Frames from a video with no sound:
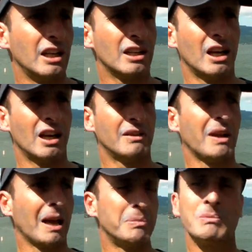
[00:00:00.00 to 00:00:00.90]

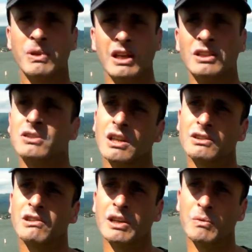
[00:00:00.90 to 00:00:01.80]
and people get new stuff
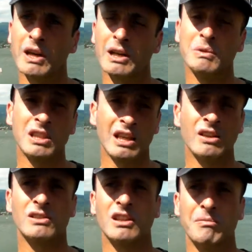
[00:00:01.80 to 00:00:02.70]
straight away, and we take
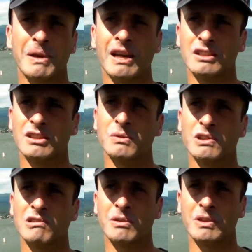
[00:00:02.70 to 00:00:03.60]
the old stuff back and see
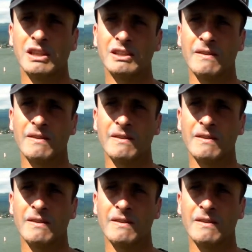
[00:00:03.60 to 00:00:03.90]
what's wrong with it.